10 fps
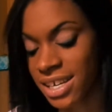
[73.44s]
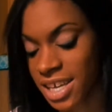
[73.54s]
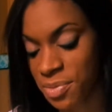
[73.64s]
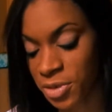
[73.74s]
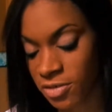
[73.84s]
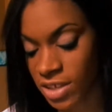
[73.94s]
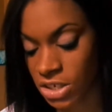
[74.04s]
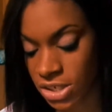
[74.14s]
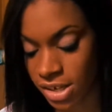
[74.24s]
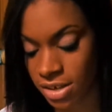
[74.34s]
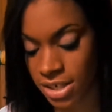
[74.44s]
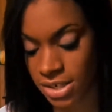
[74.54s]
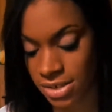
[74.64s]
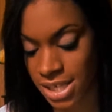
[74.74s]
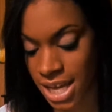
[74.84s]
Can't believe that she's already
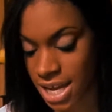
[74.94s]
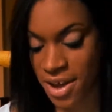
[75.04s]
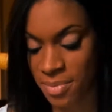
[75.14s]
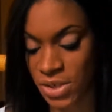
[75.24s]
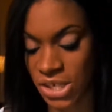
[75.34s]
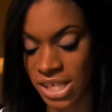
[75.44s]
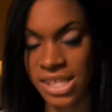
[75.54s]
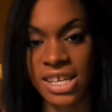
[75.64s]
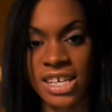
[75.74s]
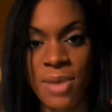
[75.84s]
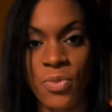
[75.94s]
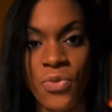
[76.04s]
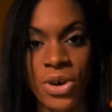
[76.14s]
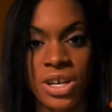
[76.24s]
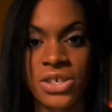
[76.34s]
doing that. she's sitting up
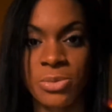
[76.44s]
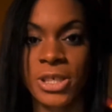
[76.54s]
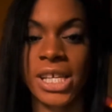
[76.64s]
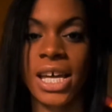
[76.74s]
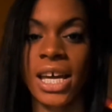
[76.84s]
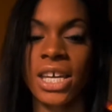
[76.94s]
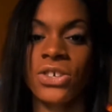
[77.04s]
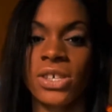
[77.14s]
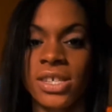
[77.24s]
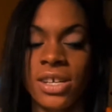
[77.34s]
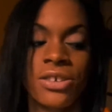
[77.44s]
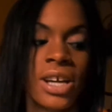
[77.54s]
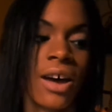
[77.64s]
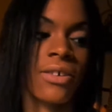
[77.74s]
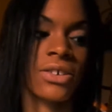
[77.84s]
100%, I can just sit her
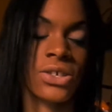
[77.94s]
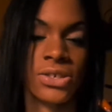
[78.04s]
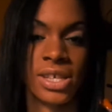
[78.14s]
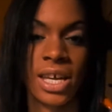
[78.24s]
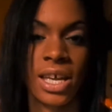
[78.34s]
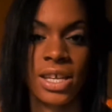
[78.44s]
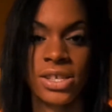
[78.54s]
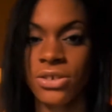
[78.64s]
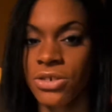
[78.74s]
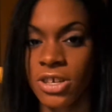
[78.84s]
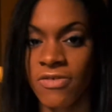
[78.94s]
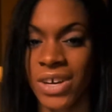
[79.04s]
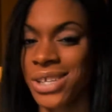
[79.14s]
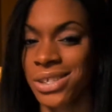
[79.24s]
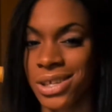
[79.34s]
down and she'll sit until she
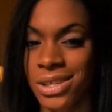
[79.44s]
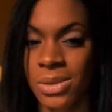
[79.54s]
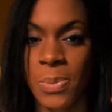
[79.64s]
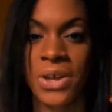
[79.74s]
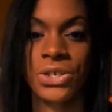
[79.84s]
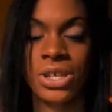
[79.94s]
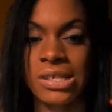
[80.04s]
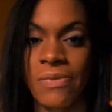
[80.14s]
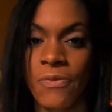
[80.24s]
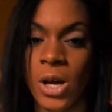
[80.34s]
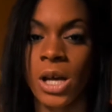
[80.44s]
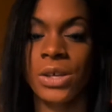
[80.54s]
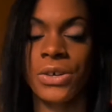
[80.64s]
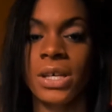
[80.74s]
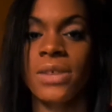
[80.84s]
fusses, but she doesn't fall
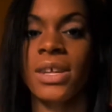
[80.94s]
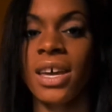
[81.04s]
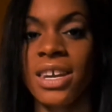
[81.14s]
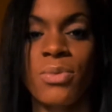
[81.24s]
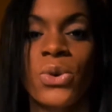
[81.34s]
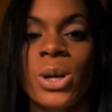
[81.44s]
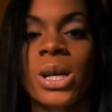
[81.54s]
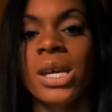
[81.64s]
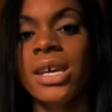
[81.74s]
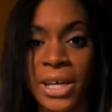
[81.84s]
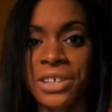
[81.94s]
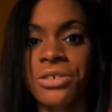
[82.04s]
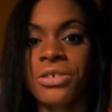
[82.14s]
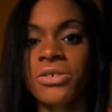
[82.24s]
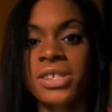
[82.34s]
or anything anymore.
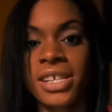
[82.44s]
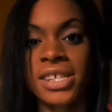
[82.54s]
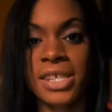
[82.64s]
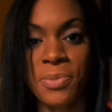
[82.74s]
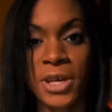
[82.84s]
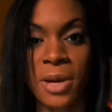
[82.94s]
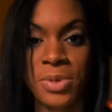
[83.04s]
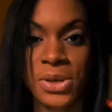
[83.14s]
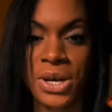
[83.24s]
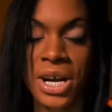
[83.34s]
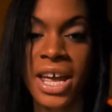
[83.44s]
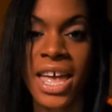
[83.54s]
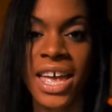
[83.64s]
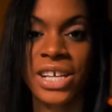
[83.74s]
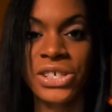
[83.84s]
Introduced a sippy cup to her
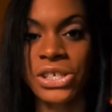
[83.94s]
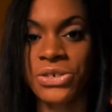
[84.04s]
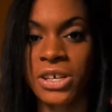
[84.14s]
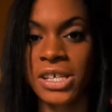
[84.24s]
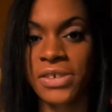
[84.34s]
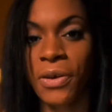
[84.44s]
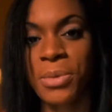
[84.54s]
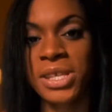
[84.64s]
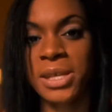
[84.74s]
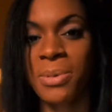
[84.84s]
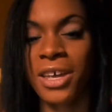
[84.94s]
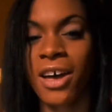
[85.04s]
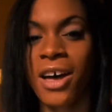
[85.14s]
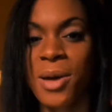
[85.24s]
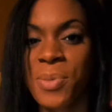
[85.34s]
and she drinks from the sippy
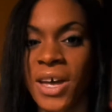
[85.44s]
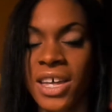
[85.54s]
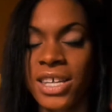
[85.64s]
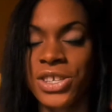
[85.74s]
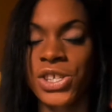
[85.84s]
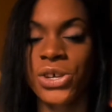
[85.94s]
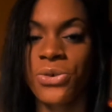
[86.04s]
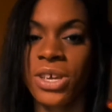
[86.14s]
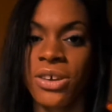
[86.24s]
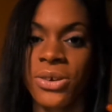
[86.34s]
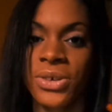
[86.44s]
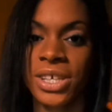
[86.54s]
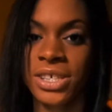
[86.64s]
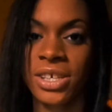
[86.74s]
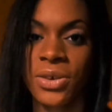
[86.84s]
cup. It's so cute,
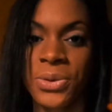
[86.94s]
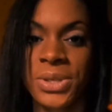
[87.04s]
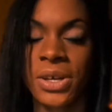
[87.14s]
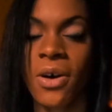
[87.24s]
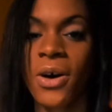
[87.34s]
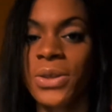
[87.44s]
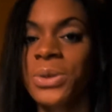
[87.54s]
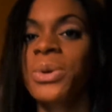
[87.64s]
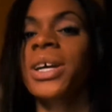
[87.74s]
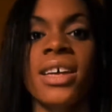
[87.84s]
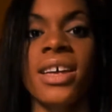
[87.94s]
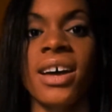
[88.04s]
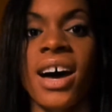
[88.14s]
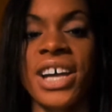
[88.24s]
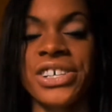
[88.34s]
like she holds it all the way up.
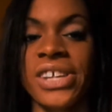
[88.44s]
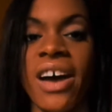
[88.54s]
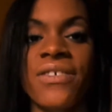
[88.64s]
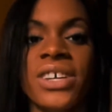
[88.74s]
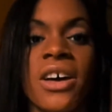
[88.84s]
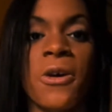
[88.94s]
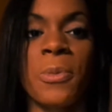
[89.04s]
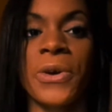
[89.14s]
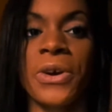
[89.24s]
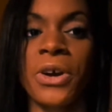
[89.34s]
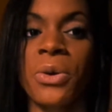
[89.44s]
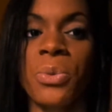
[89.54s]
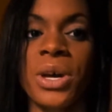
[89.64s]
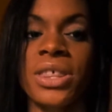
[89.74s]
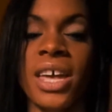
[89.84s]
I just have to help her
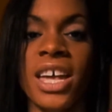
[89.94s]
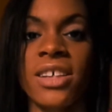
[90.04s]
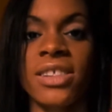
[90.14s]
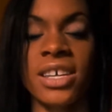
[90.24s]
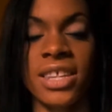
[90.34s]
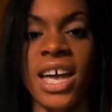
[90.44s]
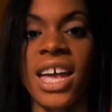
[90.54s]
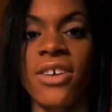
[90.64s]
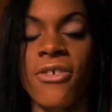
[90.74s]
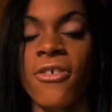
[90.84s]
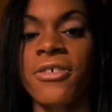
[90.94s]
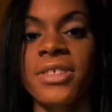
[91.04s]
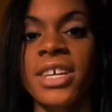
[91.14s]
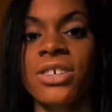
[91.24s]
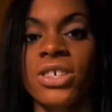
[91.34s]
with like the angle,
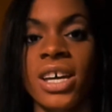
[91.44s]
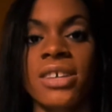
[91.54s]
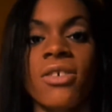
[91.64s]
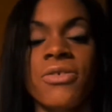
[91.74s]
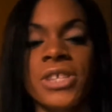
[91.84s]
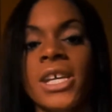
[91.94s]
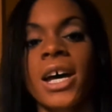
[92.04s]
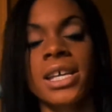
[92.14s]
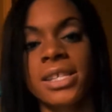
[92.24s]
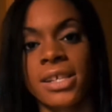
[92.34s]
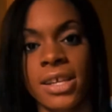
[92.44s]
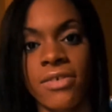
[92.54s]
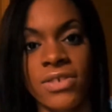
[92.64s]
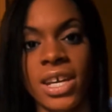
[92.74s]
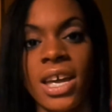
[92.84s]
like she always has to
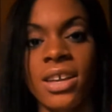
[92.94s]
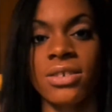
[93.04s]
lift it.